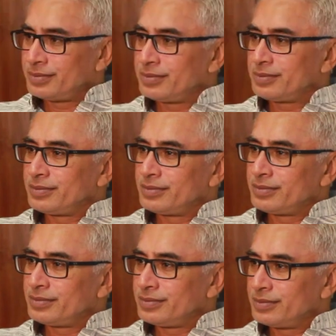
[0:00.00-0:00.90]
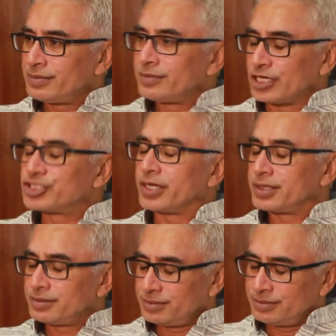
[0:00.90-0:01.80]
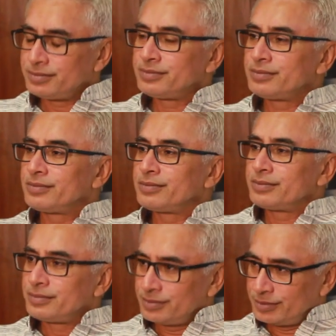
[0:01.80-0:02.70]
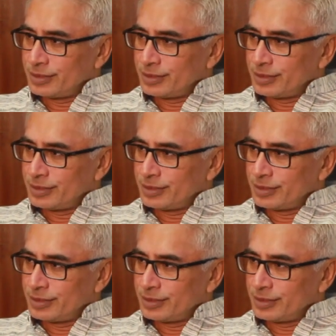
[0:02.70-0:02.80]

altogether different. That's it was very much repressive.